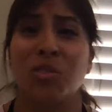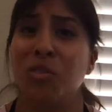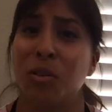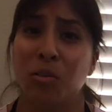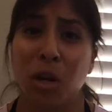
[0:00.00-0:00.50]
You
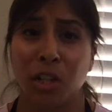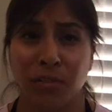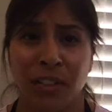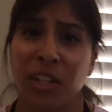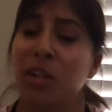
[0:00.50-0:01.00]
can watch
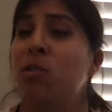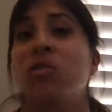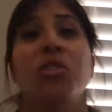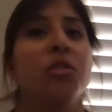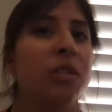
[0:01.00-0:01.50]

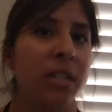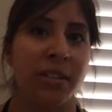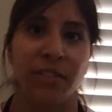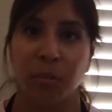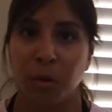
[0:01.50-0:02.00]
videos. You can
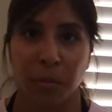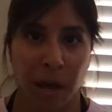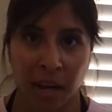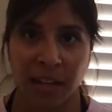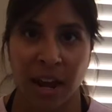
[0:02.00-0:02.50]
even put
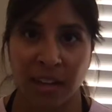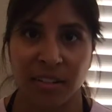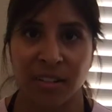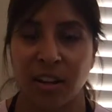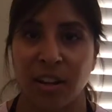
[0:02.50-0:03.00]

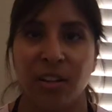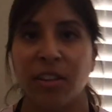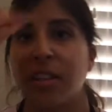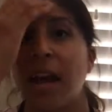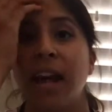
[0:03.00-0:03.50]
podcasts in there
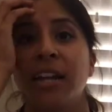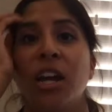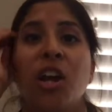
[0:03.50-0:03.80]
that